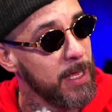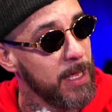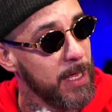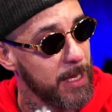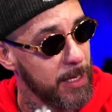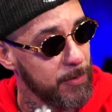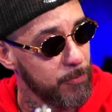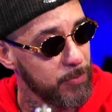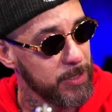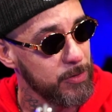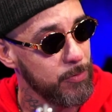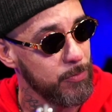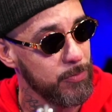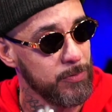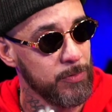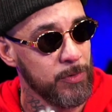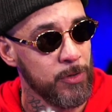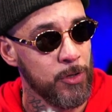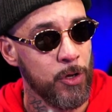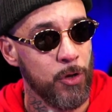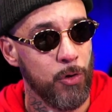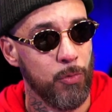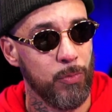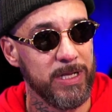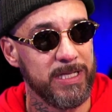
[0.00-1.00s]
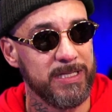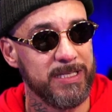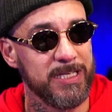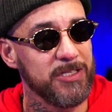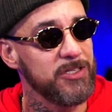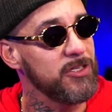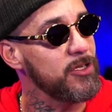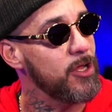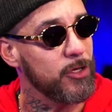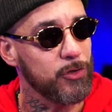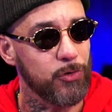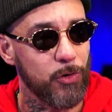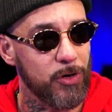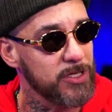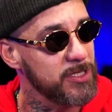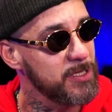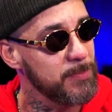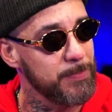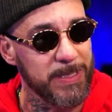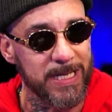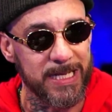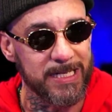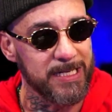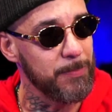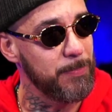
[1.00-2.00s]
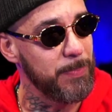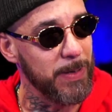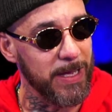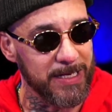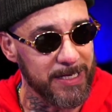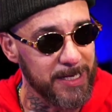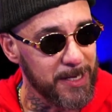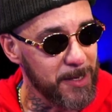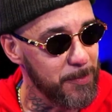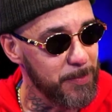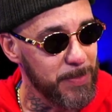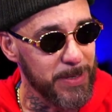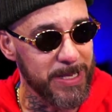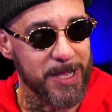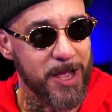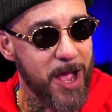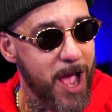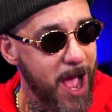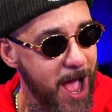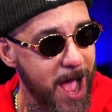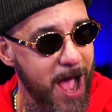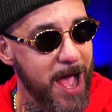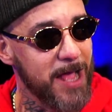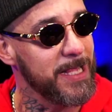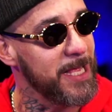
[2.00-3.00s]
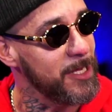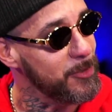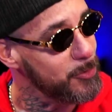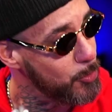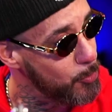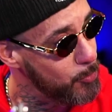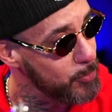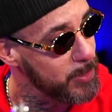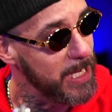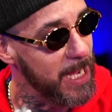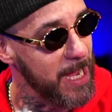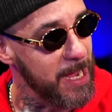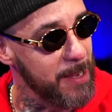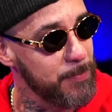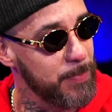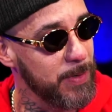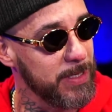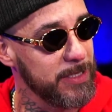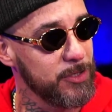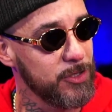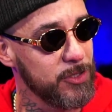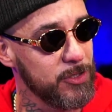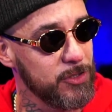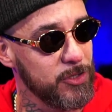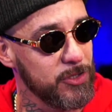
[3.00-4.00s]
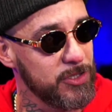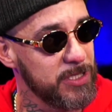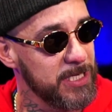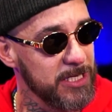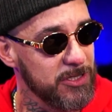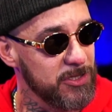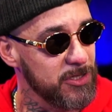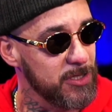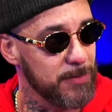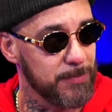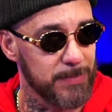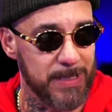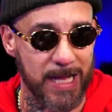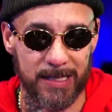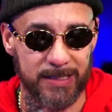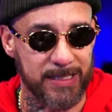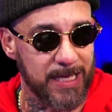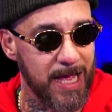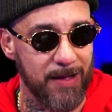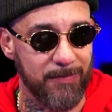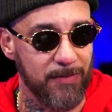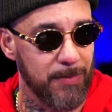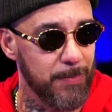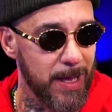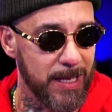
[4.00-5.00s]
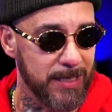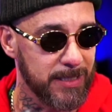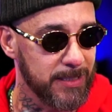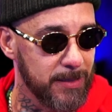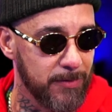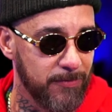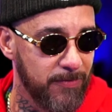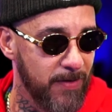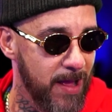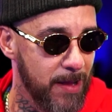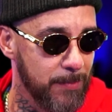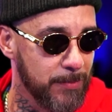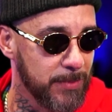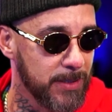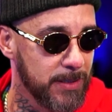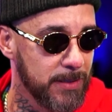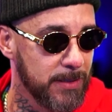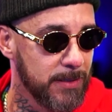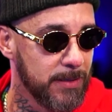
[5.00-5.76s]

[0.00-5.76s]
we teaching our daughters to be independent and be, that's okay. But you're teaching them not to have a man in the family.